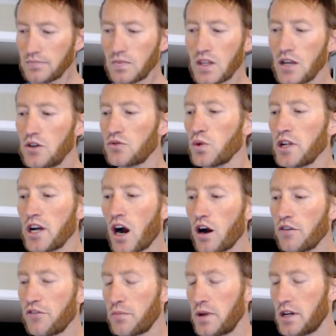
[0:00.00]
it's really hard
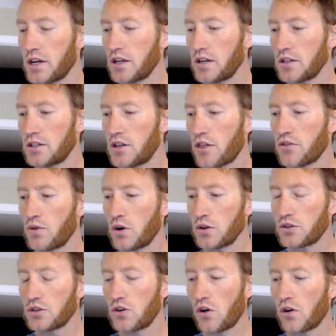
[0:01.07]
for me to, to throw a
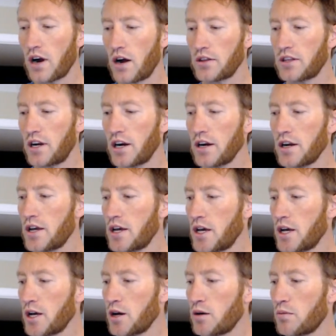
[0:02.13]
score out there,
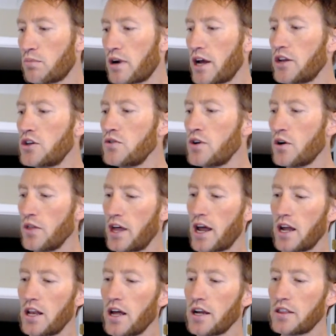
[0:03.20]
but I do know that I
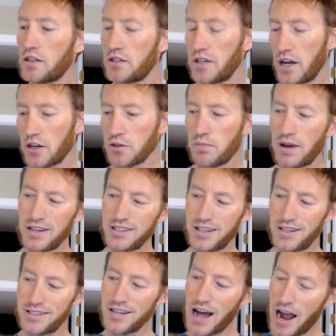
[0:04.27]
like the Seattle's best
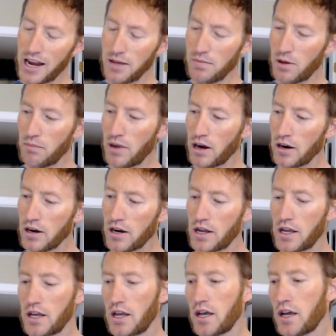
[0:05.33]
a tiny bit better.
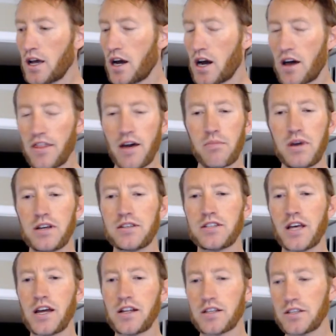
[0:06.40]
Uh, that being
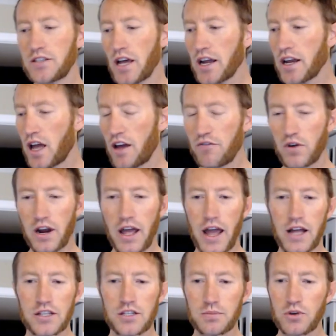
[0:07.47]
said, in the second half, when I
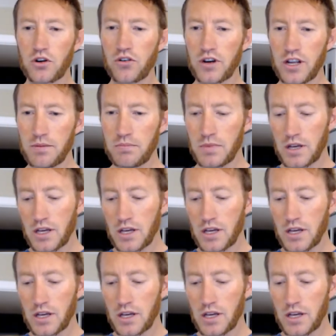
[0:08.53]
add some cream,